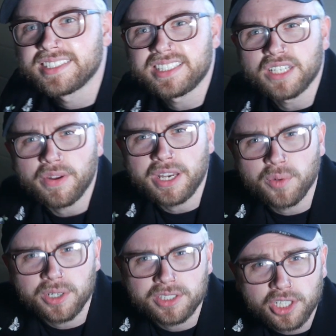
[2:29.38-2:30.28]
see if
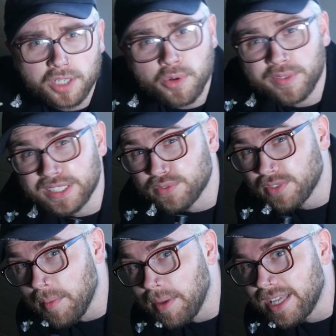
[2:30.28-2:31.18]
anyone took movies
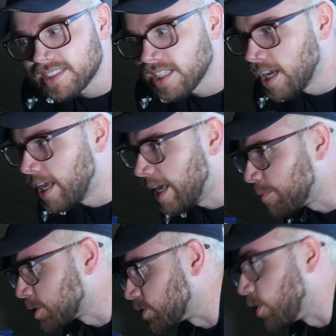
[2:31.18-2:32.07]
from it,
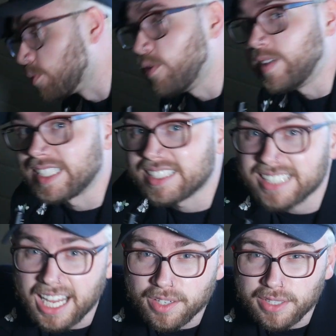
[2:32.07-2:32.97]
put their own movies
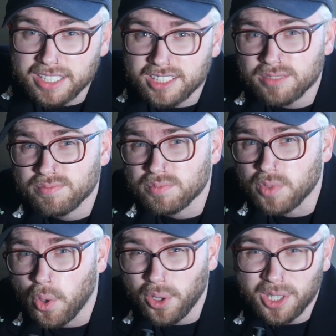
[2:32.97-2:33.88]
inside of it,
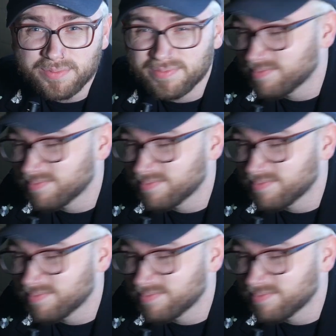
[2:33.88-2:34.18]
or